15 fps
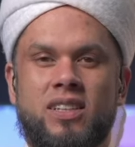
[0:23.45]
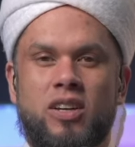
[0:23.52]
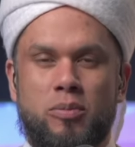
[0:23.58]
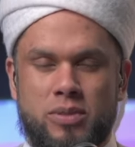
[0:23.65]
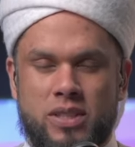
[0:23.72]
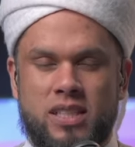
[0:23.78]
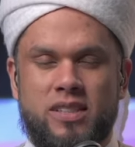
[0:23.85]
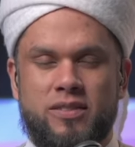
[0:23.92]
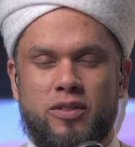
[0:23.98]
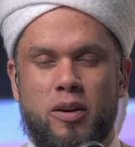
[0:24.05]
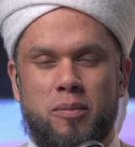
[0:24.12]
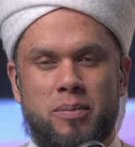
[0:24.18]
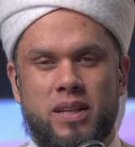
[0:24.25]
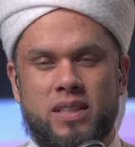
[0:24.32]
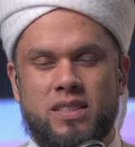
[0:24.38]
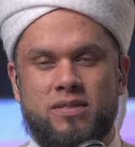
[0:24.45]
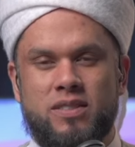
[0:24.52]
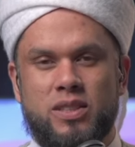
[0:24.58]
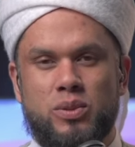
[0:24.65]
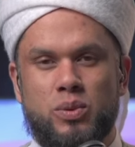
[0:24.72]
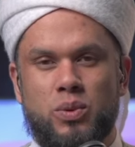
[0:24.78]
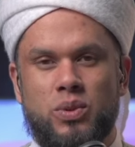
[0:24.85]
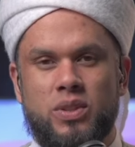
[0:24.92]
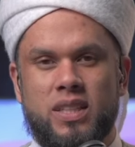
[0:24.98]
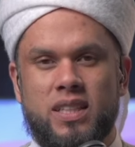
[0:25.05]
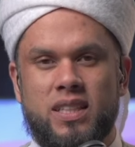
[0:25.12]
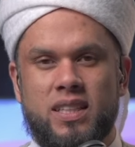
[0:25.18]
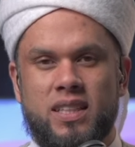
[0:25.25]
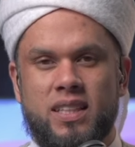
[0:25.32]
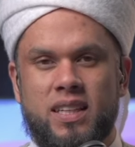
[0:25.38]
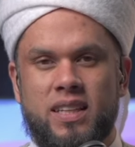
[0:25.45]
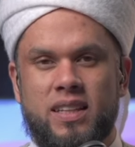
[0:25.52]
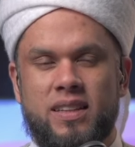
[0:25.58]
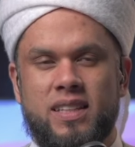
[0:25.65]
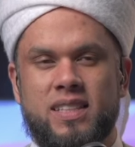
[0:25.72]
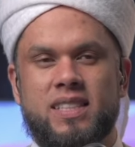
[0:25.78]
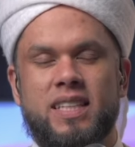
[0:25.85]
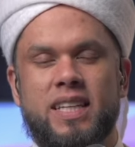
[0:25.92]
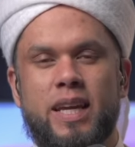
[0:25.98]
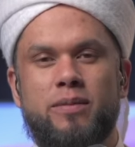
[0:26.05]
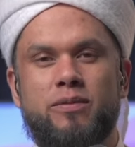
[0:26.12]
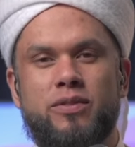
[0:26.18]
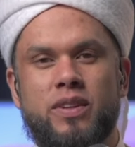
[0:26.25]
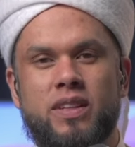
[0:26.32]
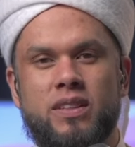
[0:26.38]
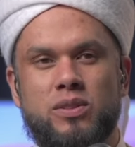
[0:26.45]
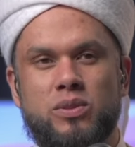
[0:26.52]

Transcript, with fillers: obsessive compulsive disorder, there's a name for it.